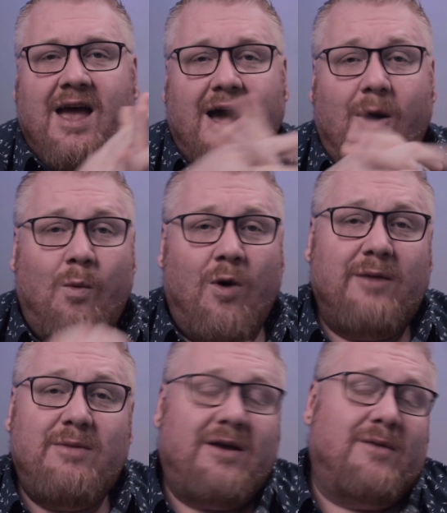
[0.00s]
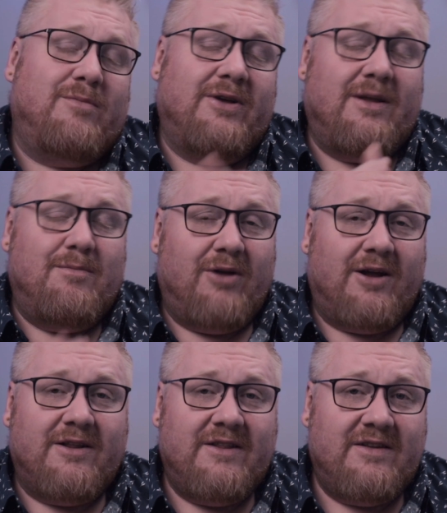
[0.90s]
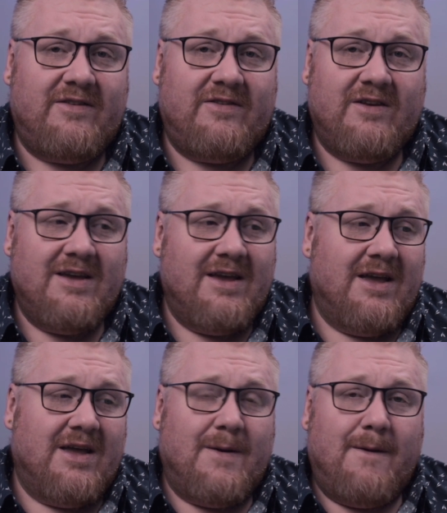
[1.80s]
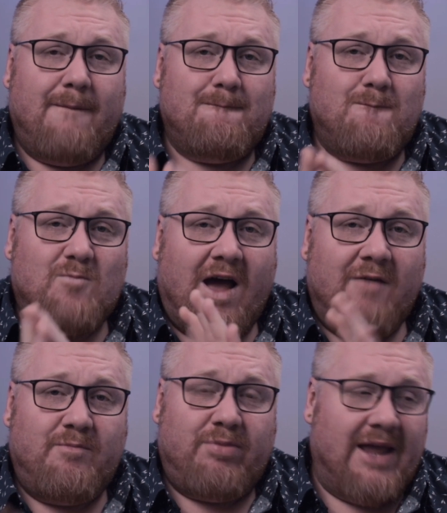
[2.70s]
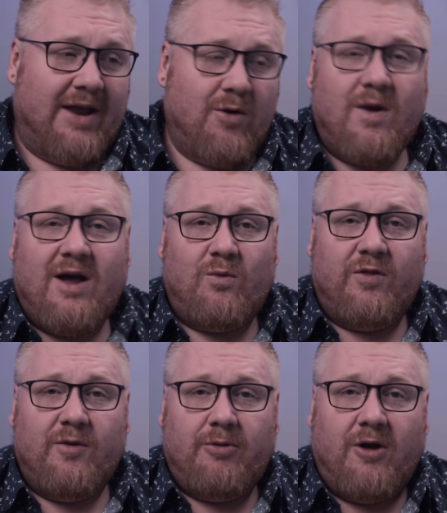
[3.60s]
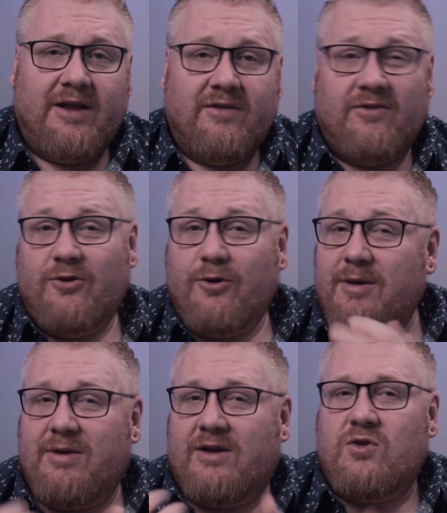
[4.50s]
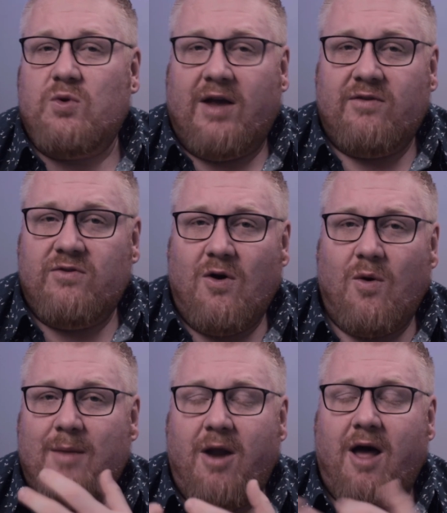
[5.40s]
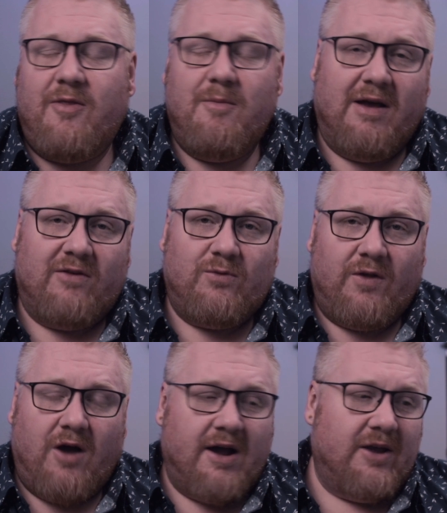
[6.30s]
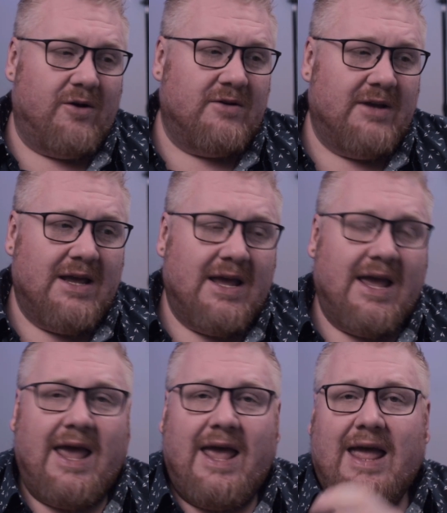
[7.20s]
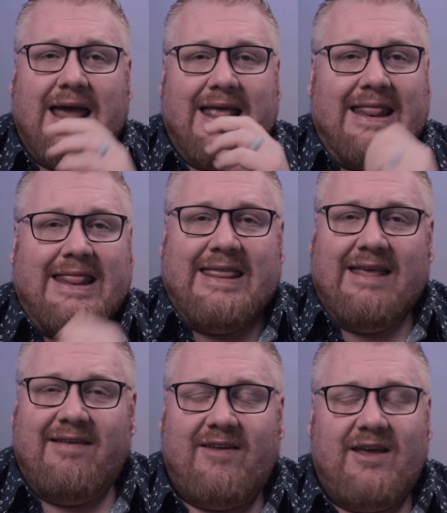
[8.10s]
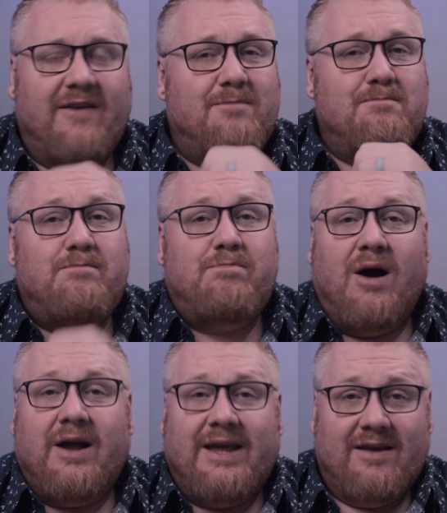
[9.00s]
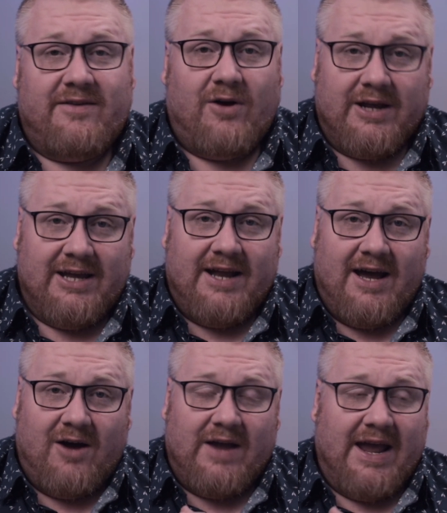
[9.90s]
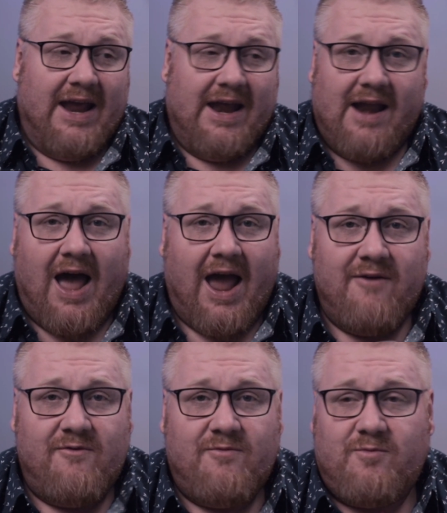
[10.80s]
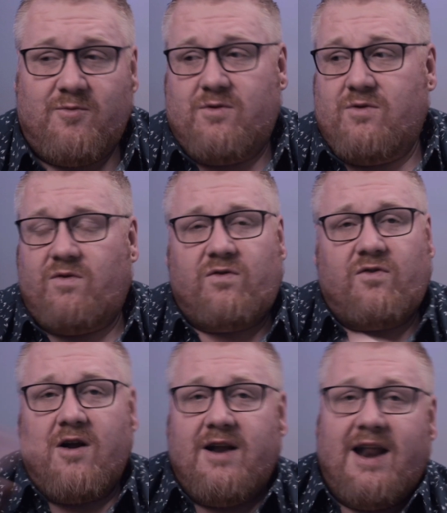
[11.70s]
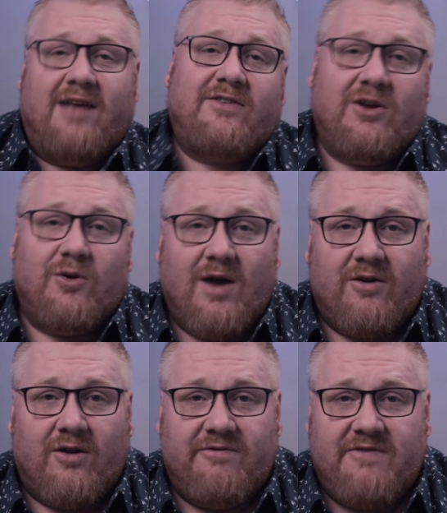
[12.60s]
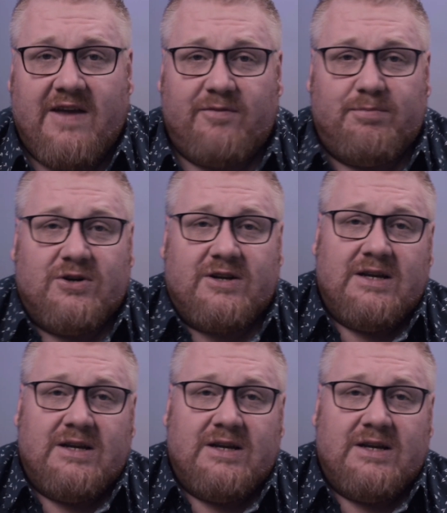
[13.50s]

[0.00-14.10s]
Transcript: I want to be completely blunt on this. I've played around with the plugins a little bit because you guys know I'm not the best with audio. This is buggy as all get out, and I've started asking around on Facebook,